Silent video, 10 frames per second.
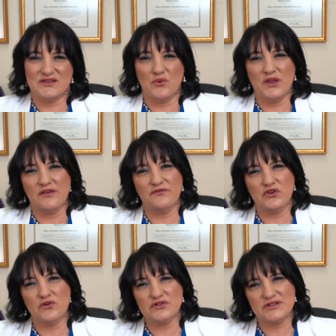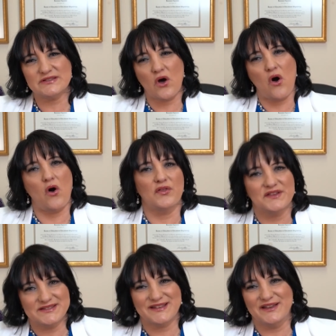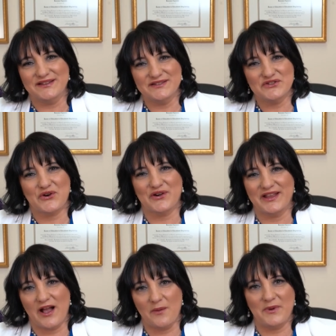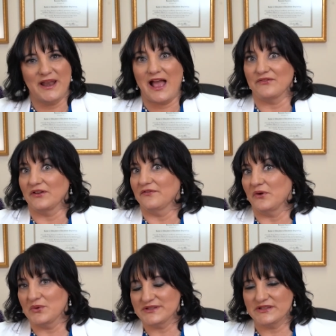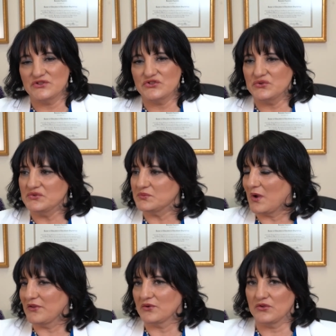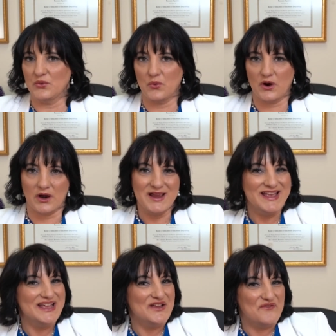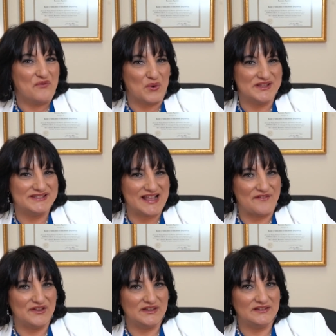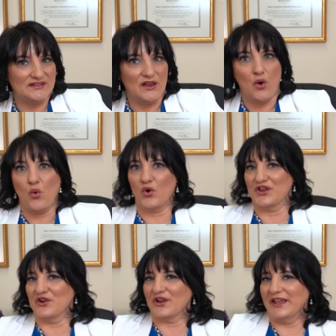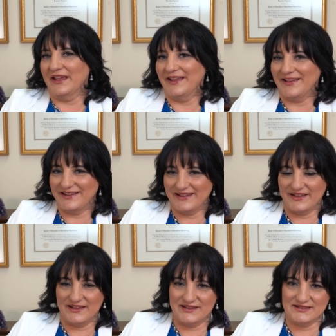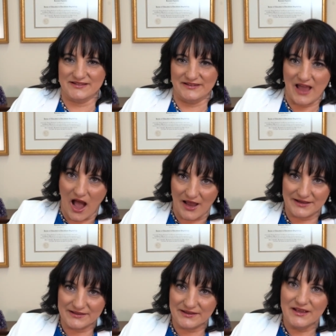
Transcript: So if you're just all of a sudden turning up and having focus issues, whether you're 47 or your kid is 9,